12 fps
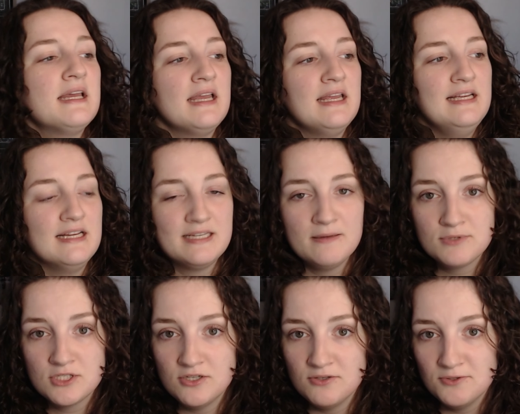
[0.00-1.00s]
He attempts
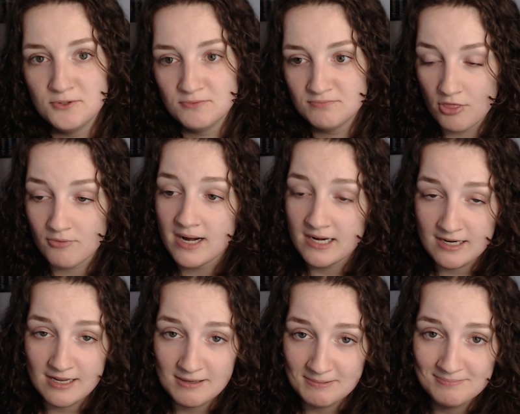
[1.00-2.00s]
to threaten
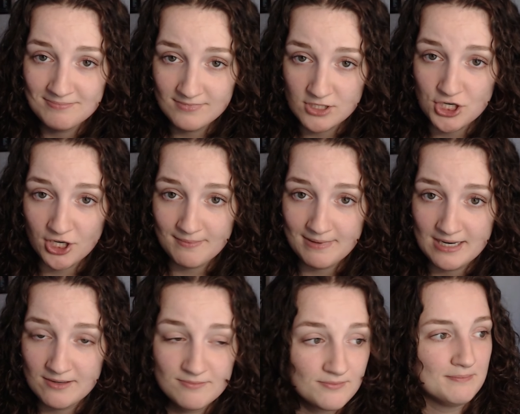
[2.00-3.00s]
him, the Chicken Man,